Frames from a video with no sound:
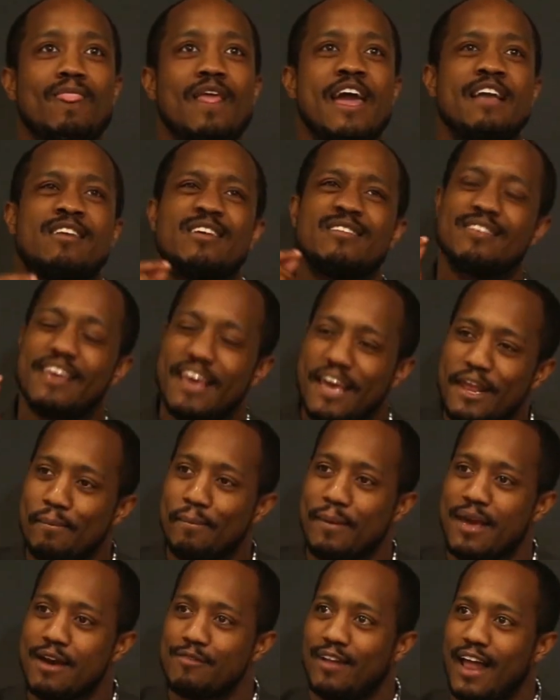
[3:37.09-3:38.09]
it just hit
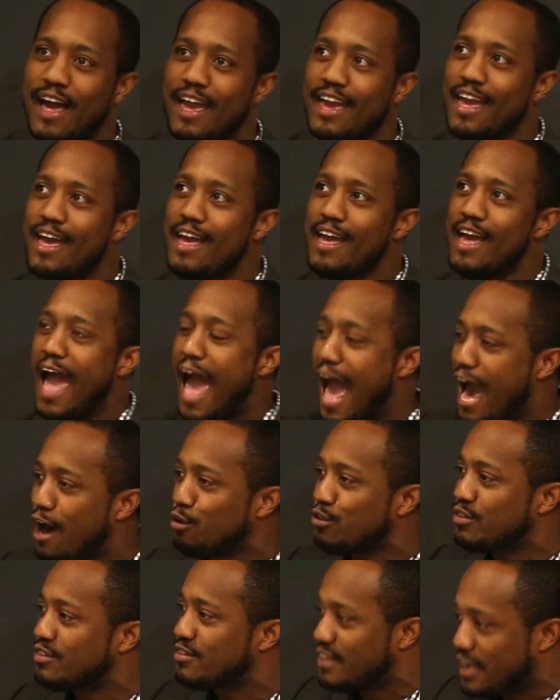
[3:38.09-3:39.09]
me of
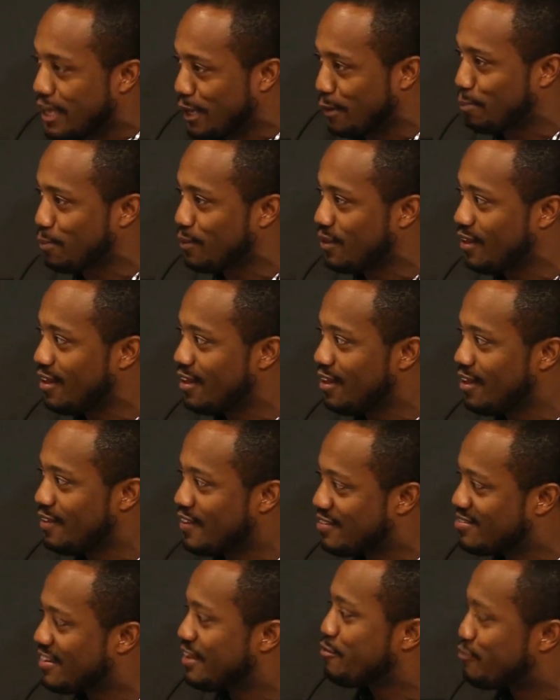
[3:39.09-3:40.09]
how deep
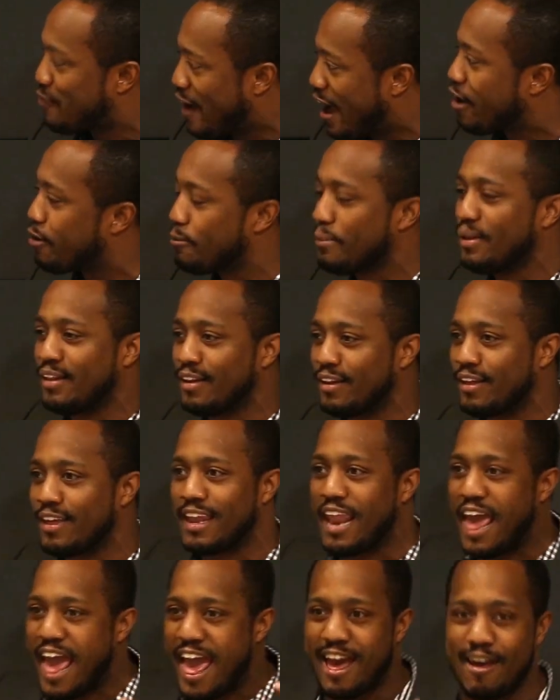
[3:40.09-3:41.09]
this environment
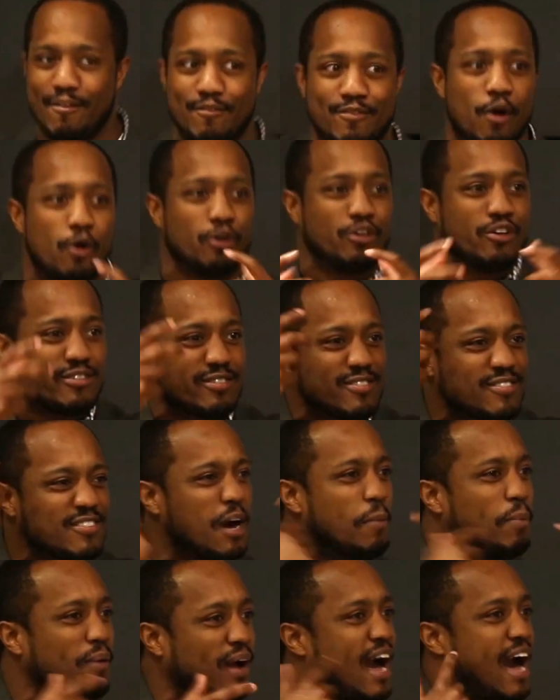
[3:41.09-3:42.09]
can have on your
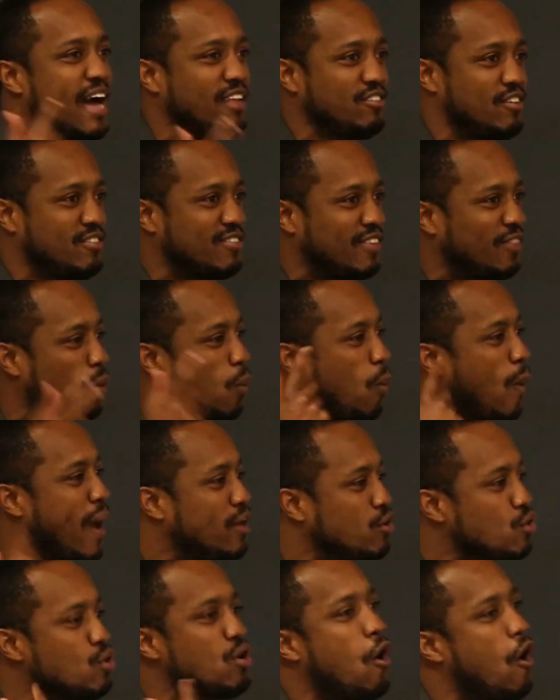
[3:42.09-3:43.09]
subconscious and the way
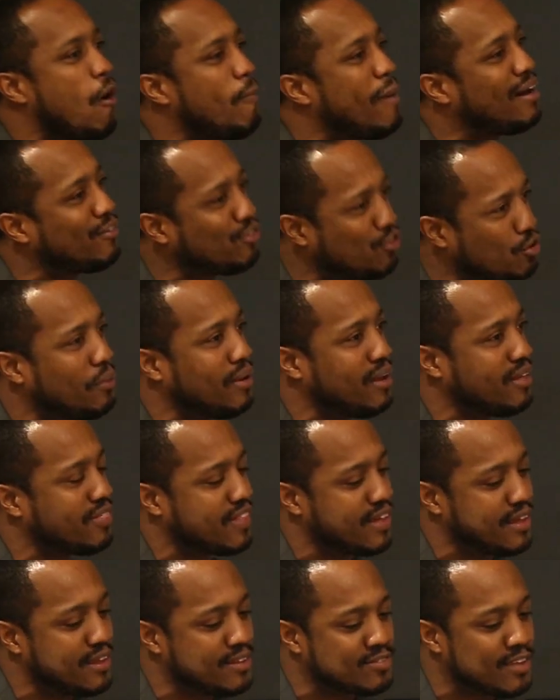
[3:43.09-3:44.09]
you go about doing
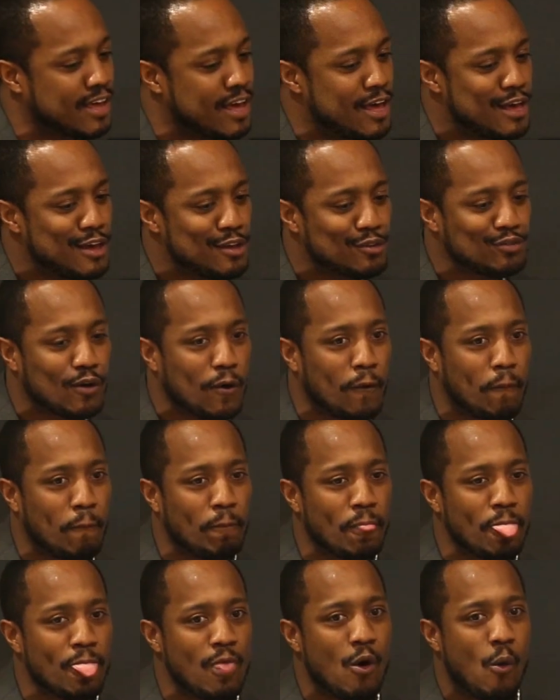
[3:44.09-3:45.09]
things. So
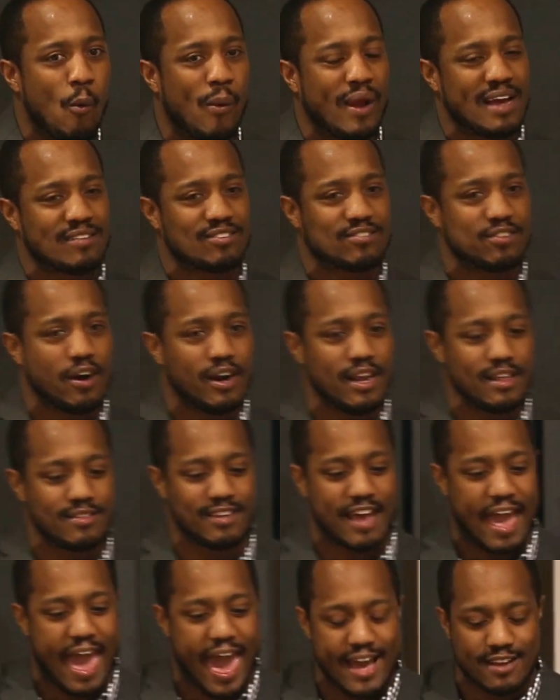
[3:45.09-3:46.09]
when I started
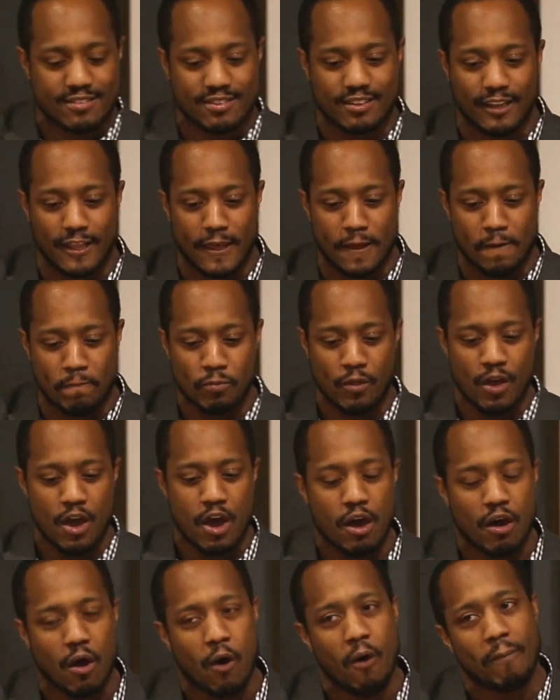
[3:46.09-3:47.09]
to actually
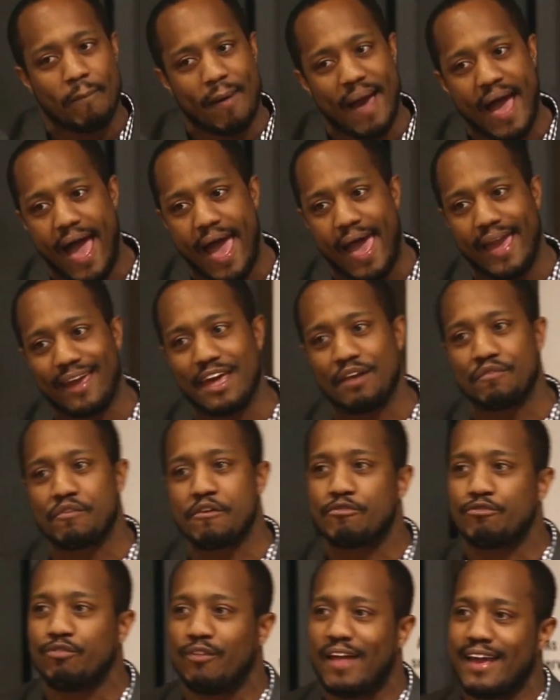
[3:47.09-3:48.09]
go back and
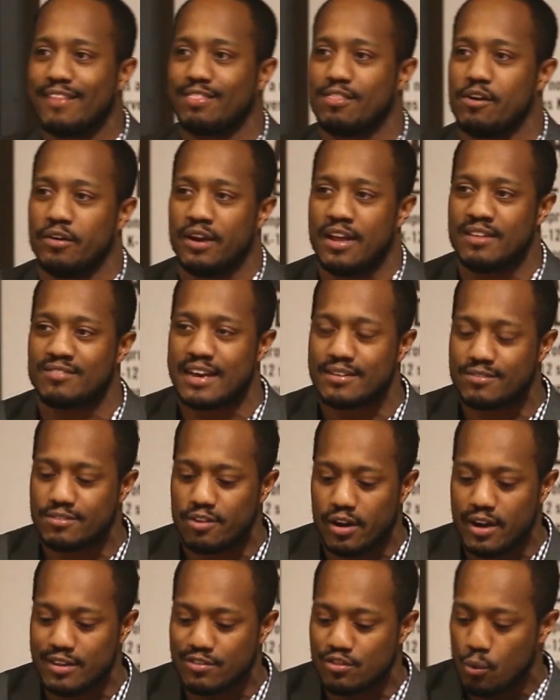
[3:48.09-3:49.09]
reflect on this, I
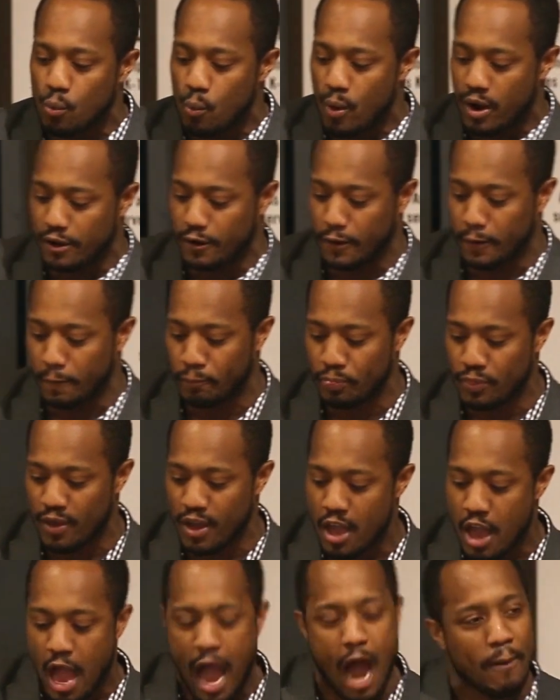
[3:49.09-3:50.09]
started to wonder.
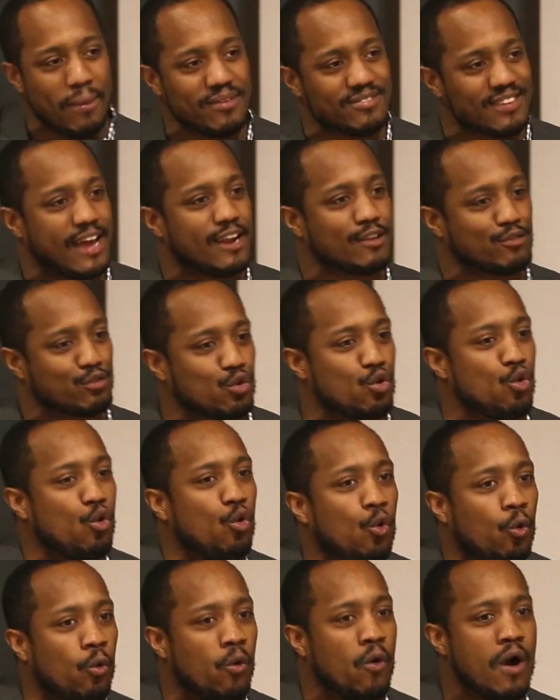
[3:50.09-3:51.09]
I was at a
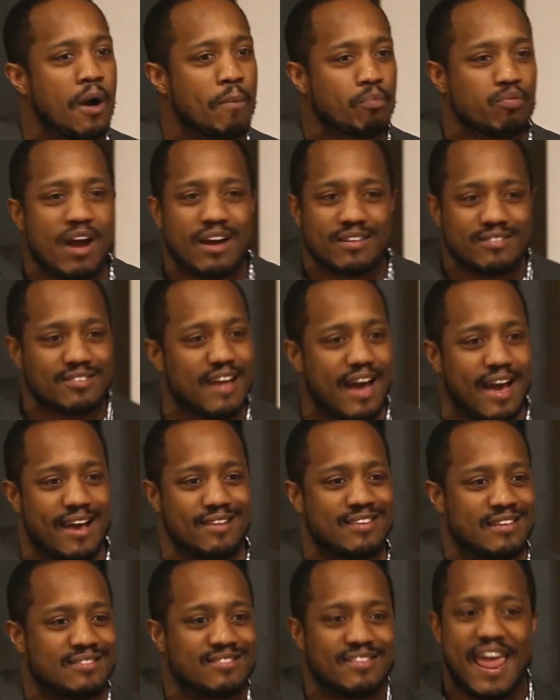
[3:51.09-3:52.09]
school, Bronx
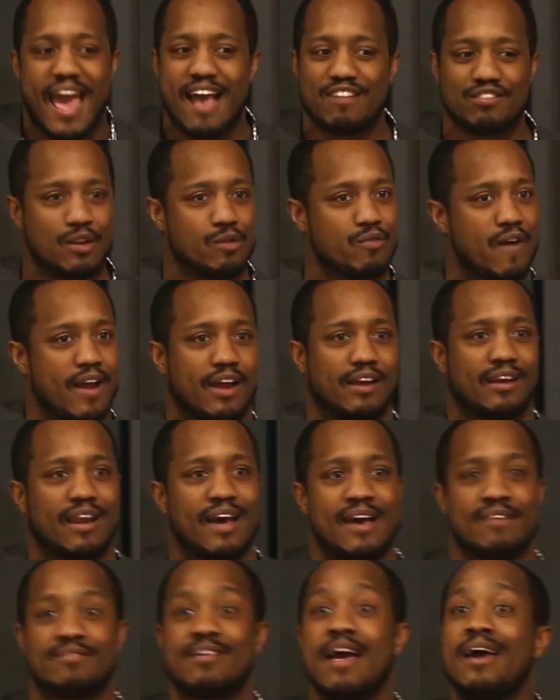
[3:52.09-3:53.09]
Science, that's nationally
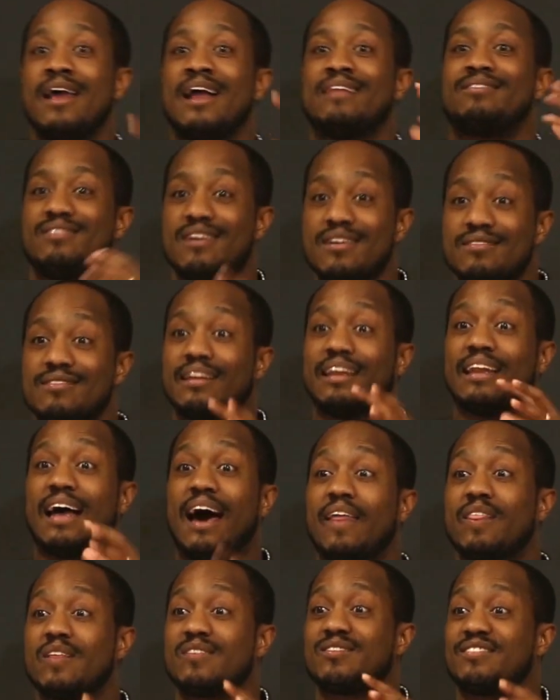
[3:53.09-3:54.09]
recognized, that does a
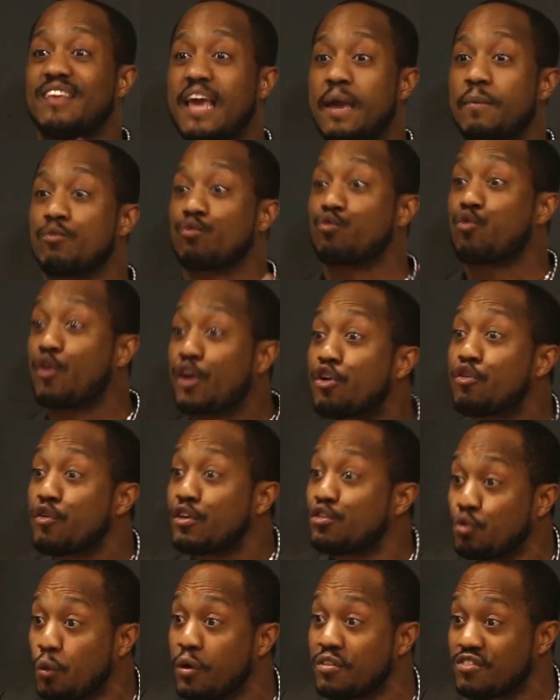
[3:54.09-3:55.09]
lot of the same
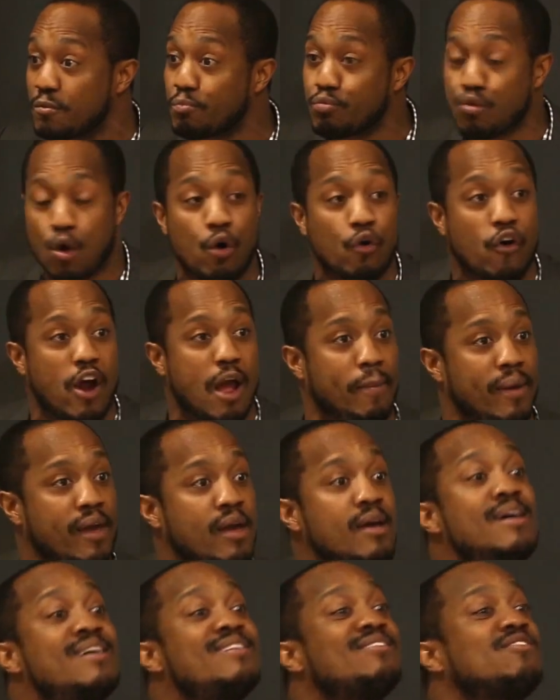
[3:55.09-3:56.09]
rigorous sorts of programming
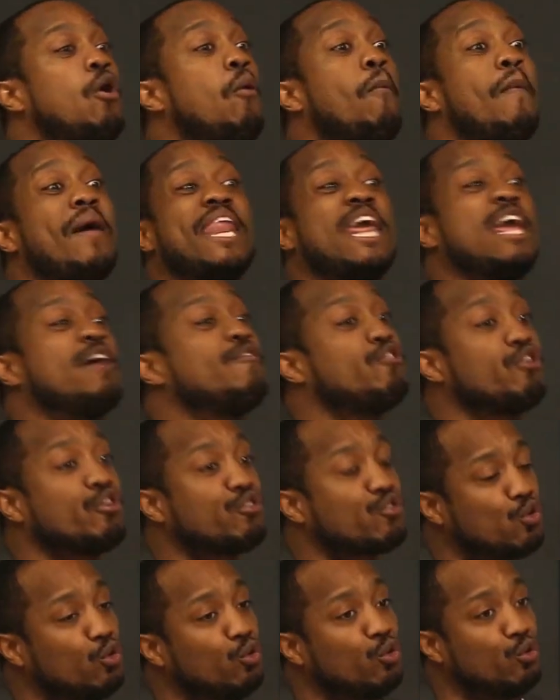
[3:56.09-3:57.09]
so many of your
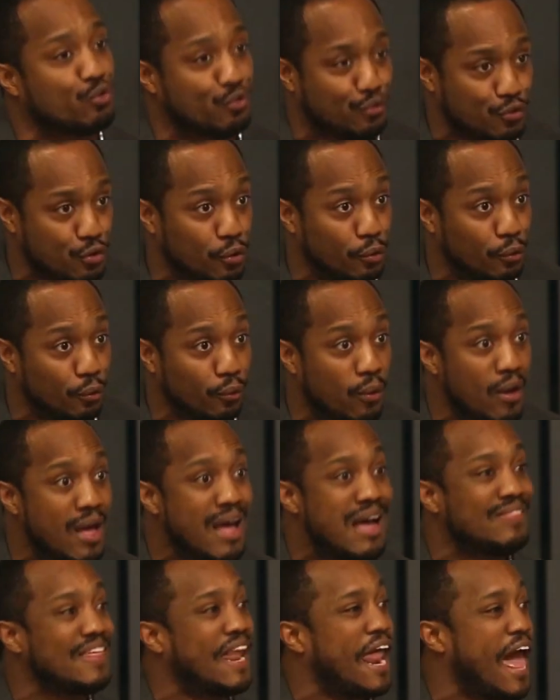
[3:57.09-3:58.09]
schools do,
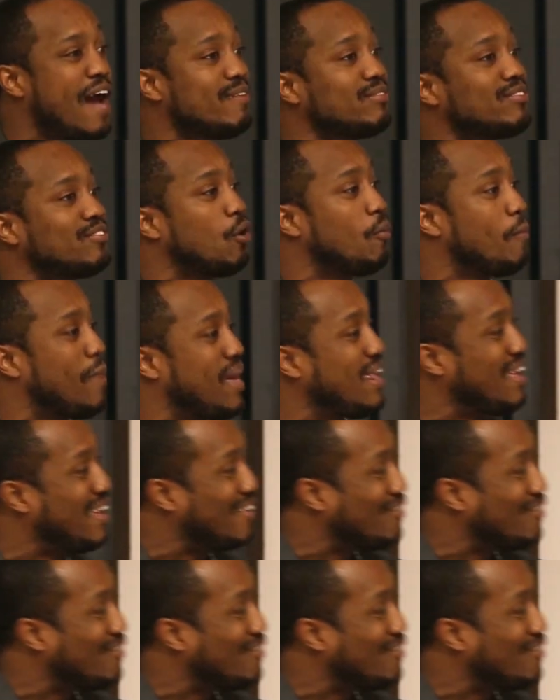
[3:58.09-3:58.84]
that have so many